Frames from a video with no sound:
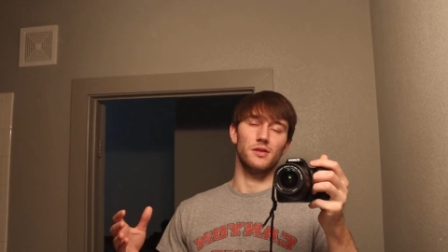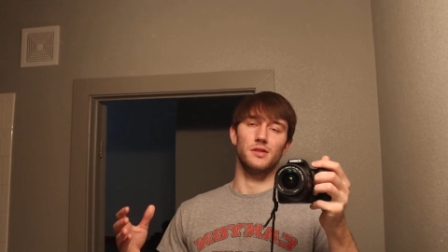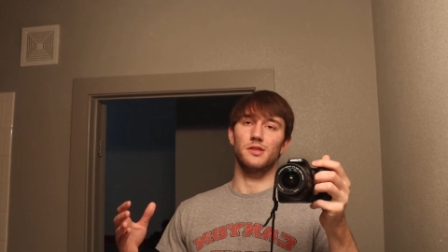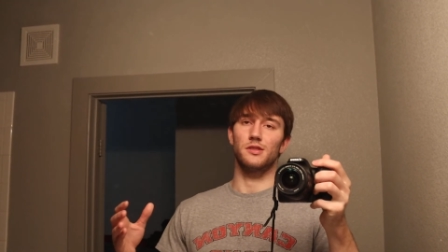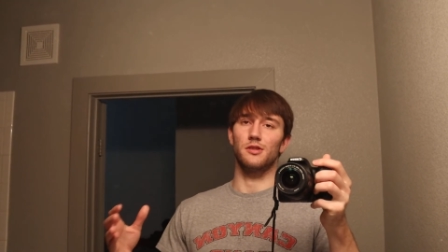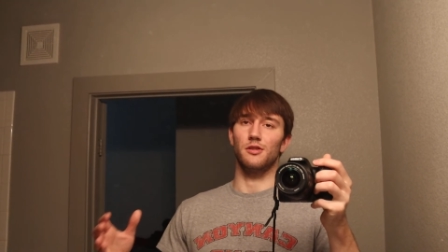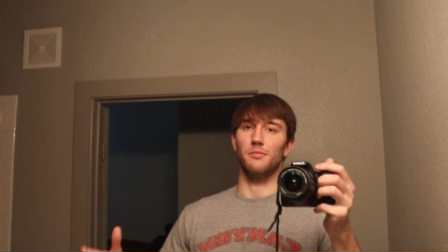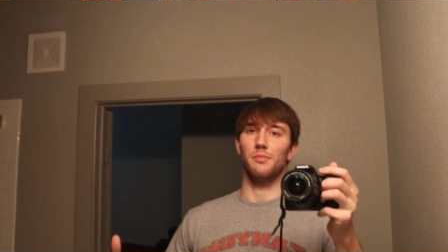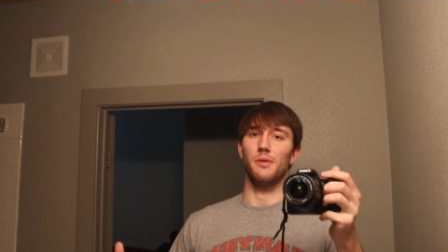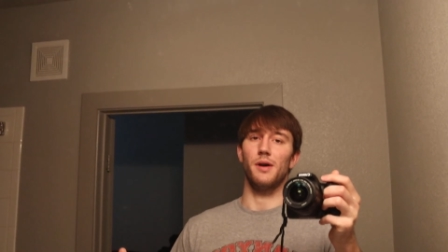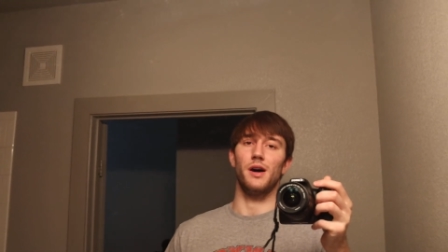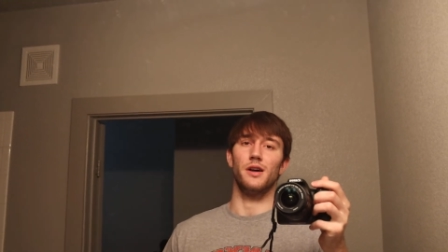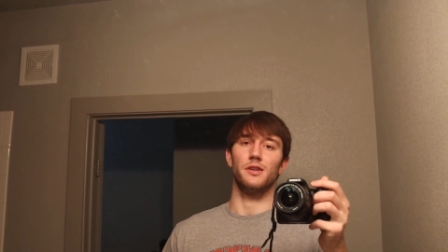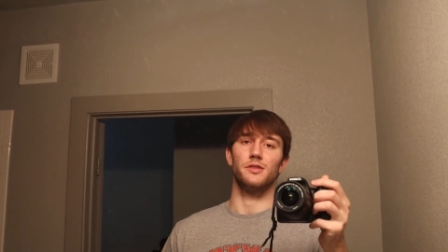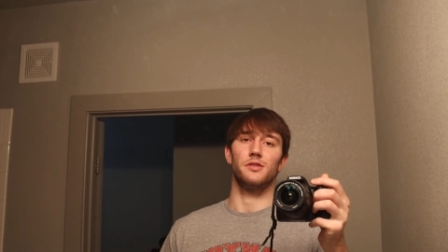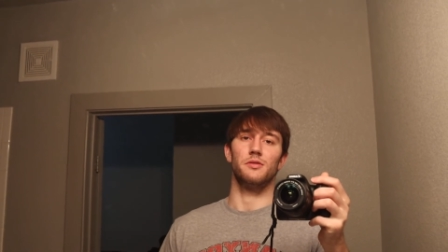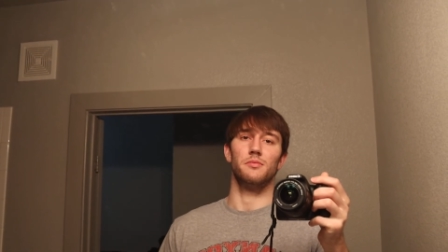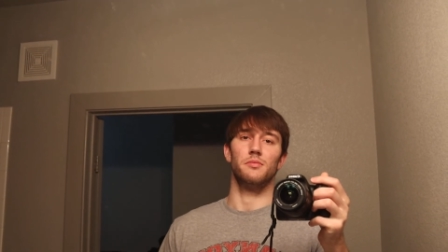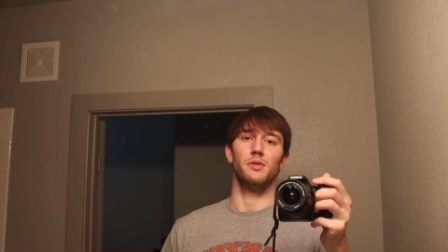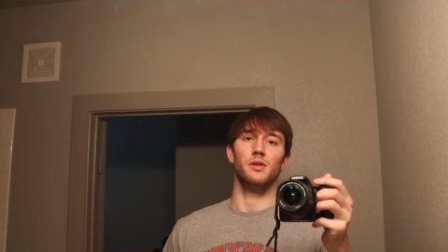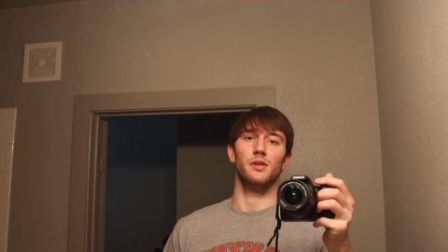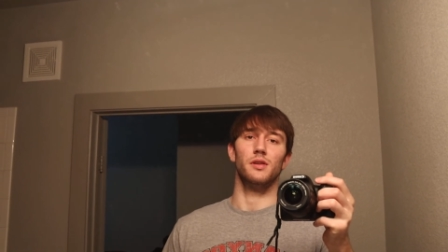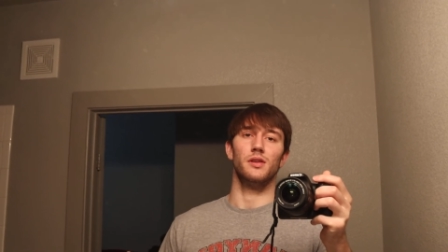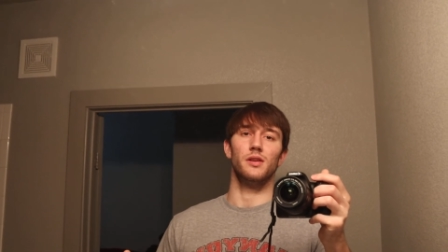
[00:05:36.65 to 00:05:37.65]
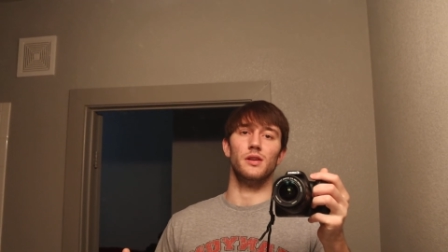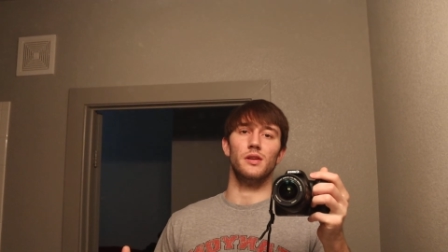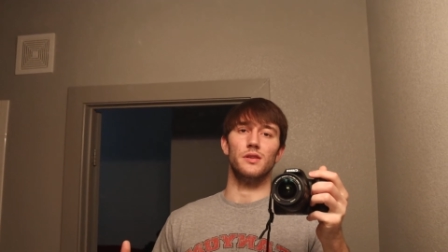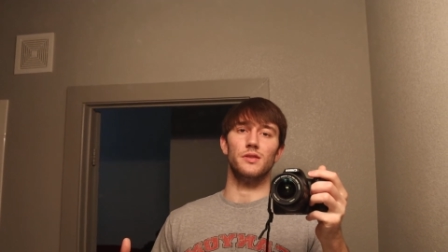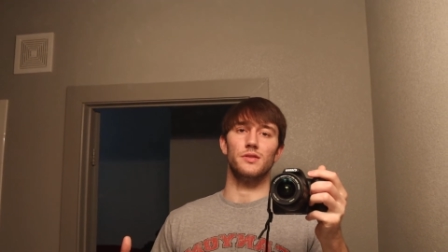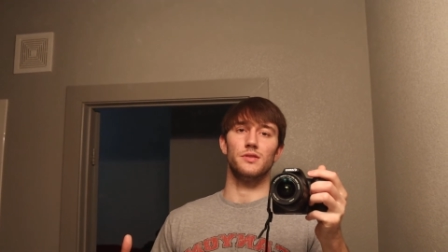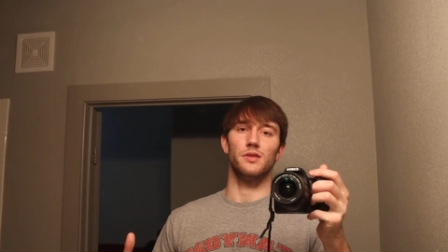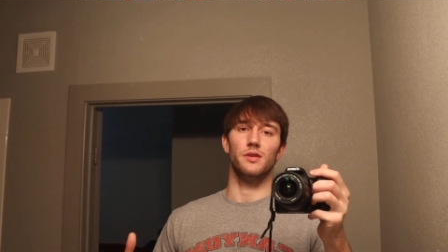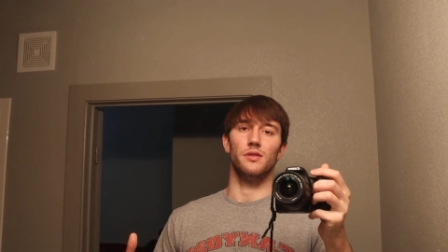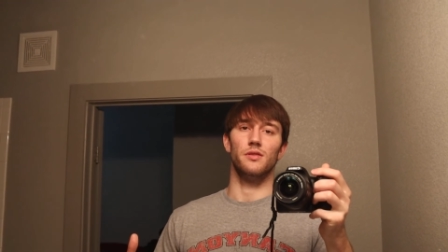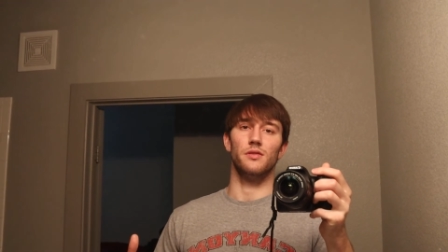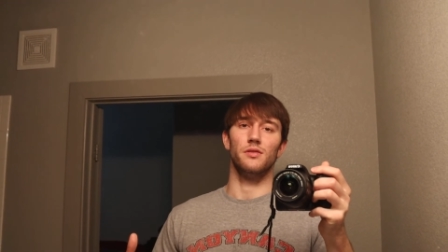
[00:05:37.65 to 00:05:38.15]
It's still a
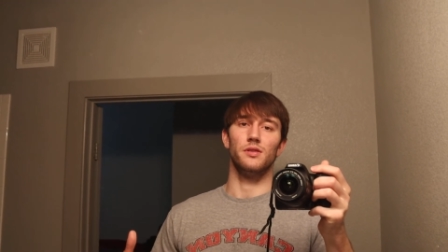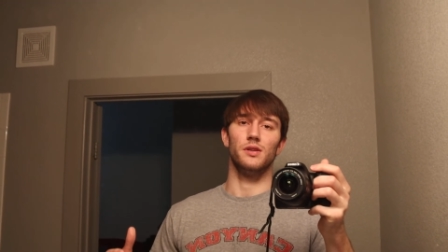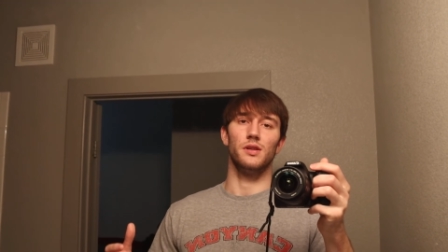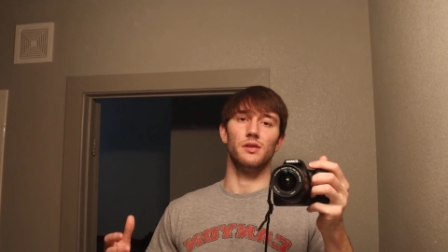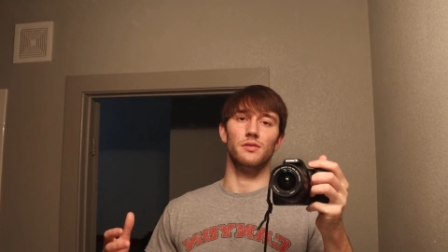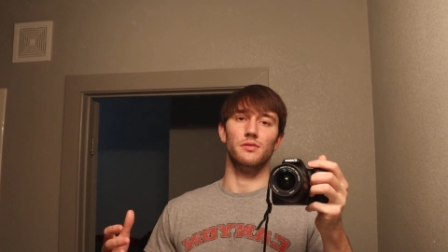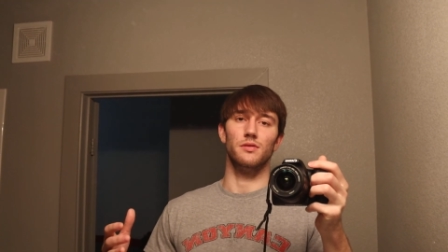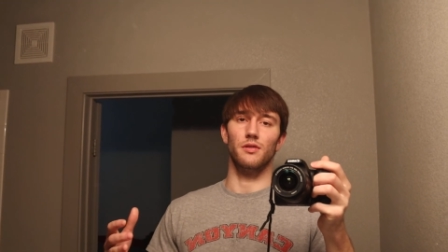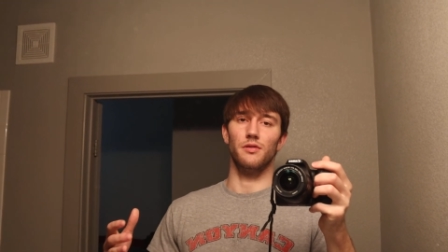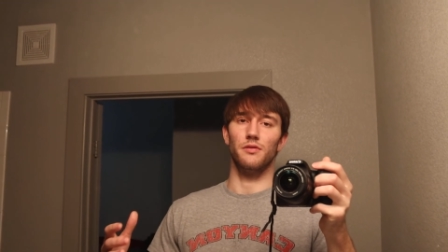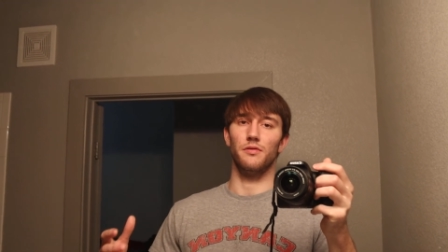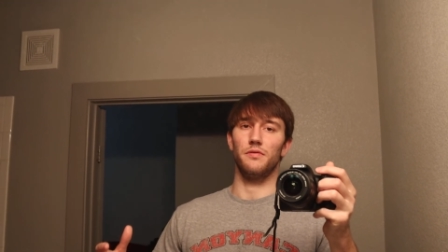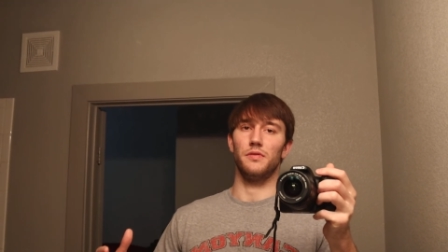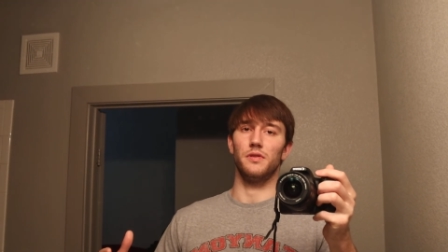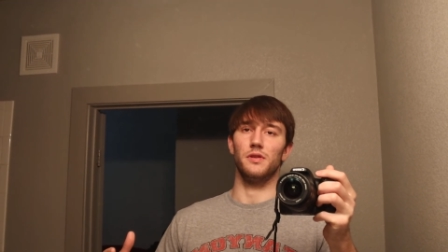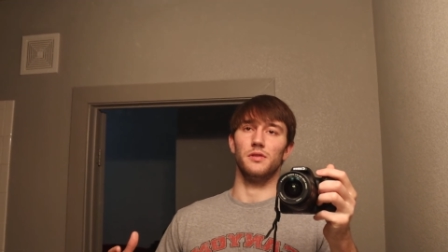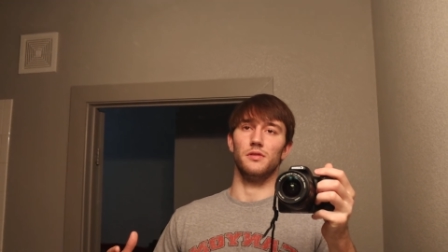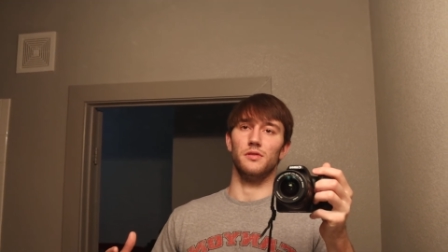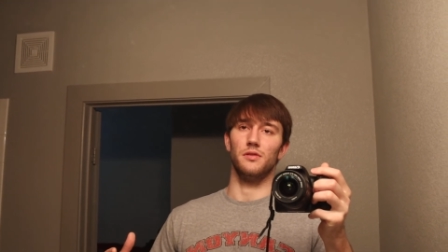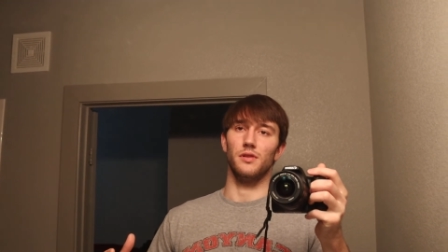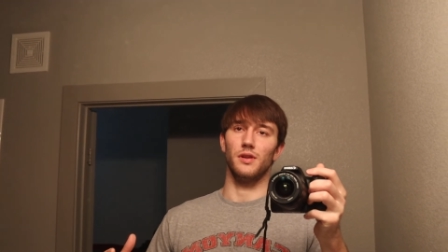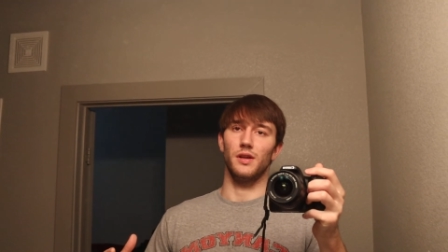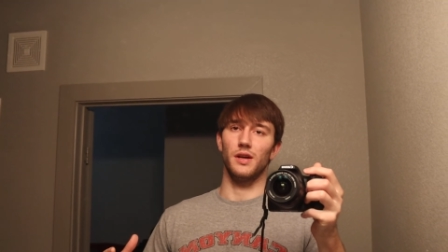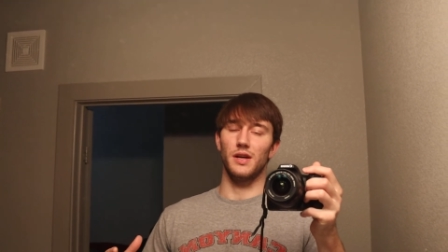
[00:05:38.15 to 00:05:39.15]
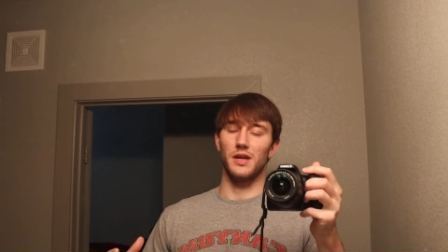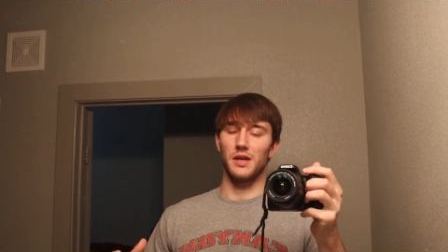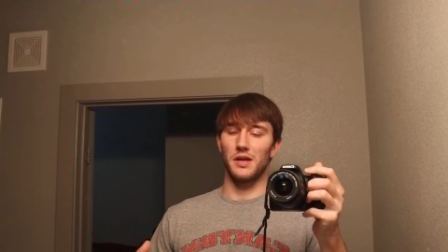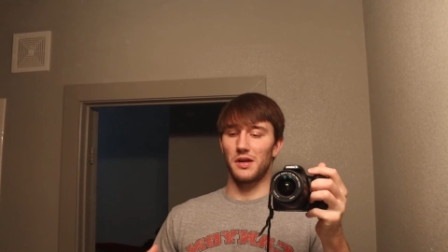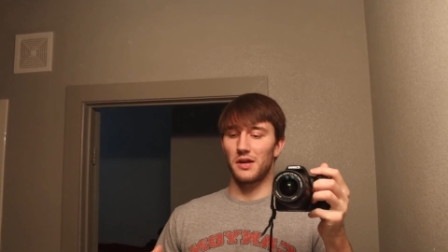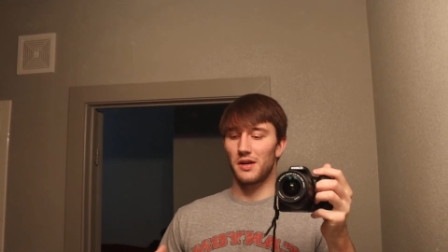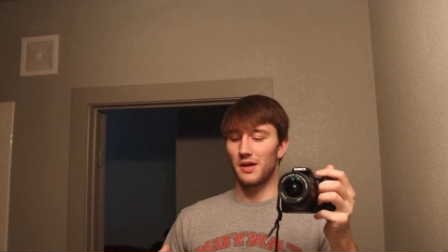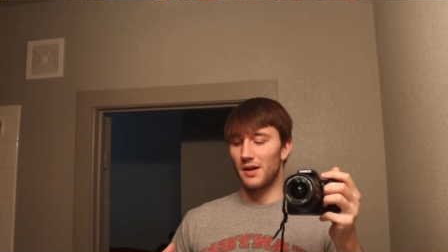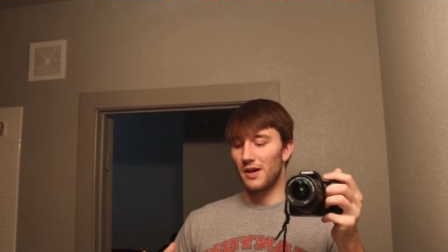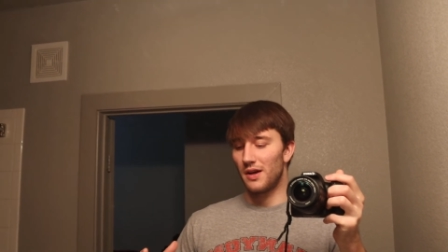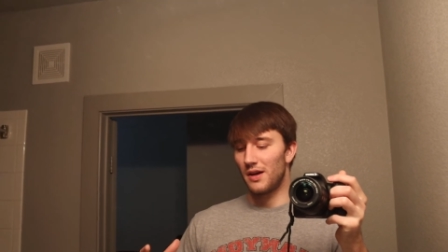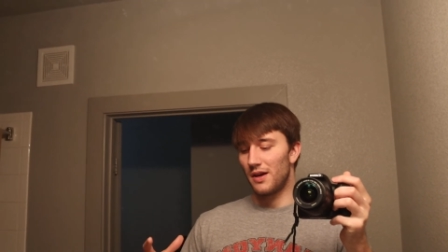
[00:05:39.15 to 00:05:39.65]
possibility. So, you know, don't feel
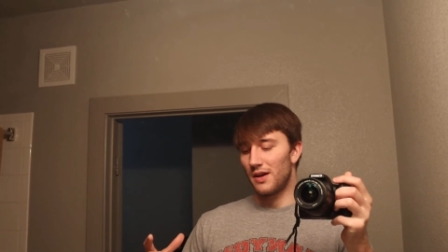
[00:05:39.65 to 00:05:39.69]
like